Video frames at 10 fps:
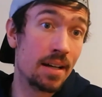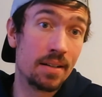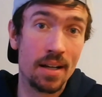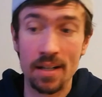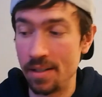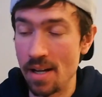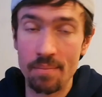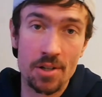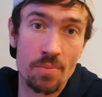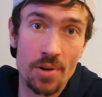Yeah,
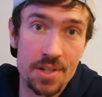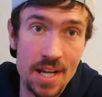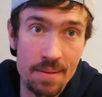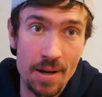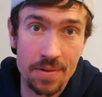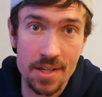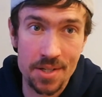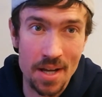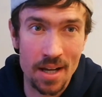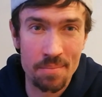not much more to say about
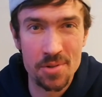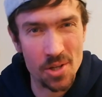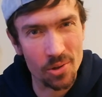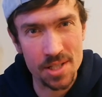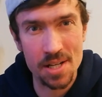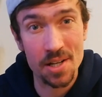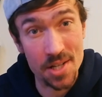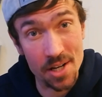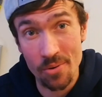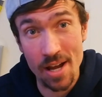this. I'm salty
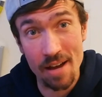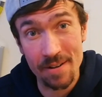because I